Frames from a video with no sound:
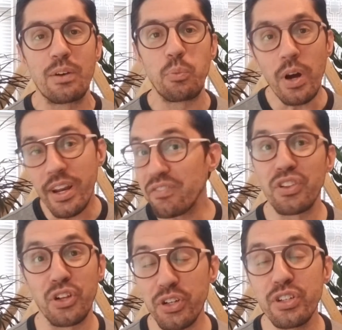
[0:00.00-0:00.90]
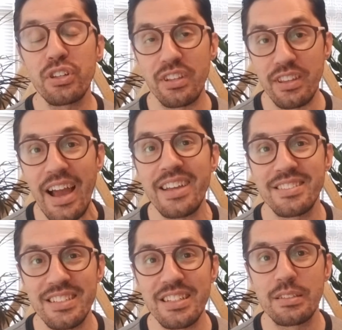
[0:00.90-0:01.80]
What I've learned in the last
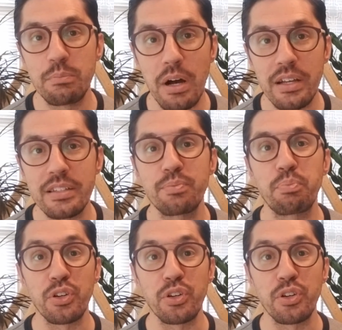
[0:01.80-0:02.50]
6 months